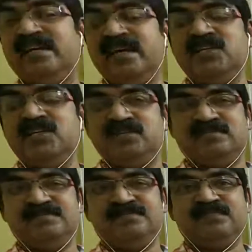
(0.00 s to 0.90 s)
in nature.
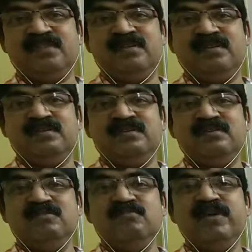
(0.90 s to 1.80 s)

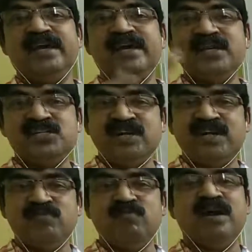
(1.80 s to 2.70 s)
We cannot
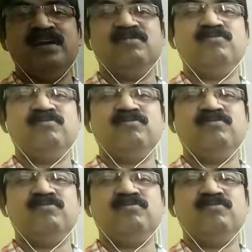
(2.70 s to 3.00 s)
study one